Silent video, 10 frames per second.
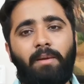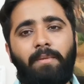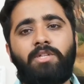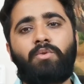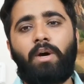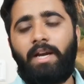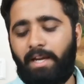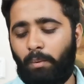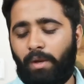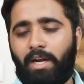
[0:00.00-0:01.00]
image
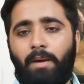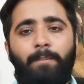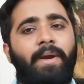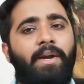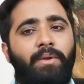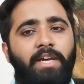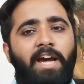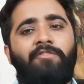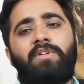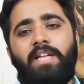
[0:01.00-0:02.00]
quality when compared to the
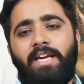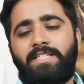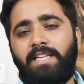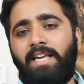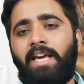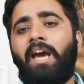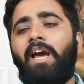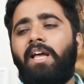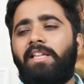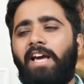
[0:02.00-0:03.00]
iPhone SE.
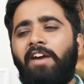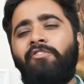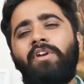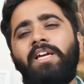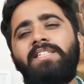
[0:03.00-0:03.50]
The iPhone